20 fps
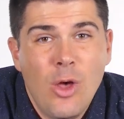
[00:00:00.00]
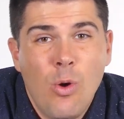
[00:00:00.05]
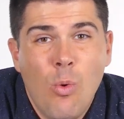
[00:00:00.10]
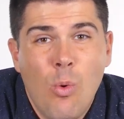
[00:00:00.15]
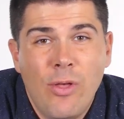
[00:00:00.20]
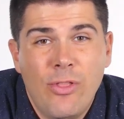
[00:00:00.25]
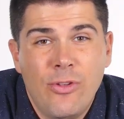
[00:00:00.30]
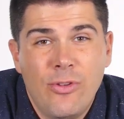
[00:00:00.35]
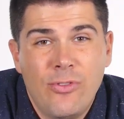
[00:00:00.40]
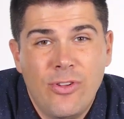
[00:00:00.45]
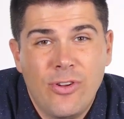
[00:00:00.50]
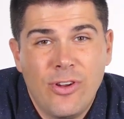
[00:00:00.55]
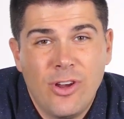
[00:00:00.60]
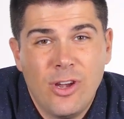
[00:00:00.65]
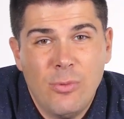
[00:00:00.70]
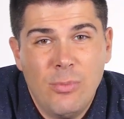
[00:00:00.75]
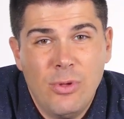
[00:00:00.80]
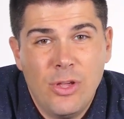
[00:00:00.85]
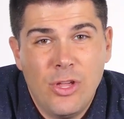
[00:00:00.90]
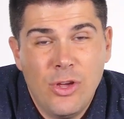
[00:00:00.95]
whether they're going
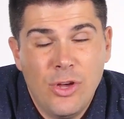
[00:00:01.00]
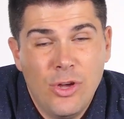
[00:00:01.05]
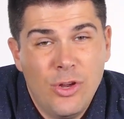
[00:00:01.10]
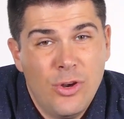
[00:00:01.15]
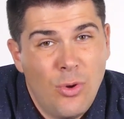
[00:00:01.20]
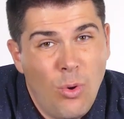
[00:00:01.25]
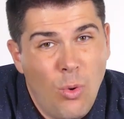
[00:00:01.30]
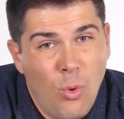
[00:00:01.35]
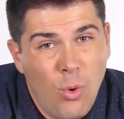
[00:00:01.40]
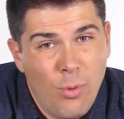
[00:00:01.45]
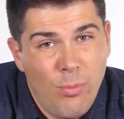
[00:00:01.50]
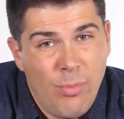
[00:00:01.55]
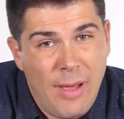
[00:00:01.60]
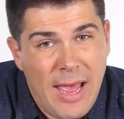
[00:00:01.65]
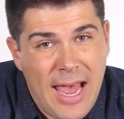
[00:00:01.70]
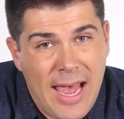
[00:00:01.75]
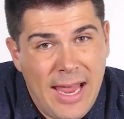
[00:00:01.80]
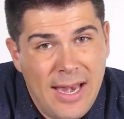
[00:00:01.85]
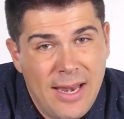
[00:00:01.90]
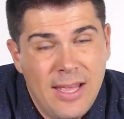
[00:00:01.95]
to be good or
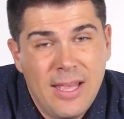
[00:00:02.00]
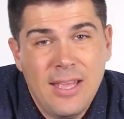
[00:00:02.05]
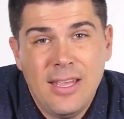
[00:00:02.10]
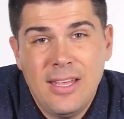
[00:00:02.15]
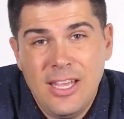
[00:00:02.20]
bad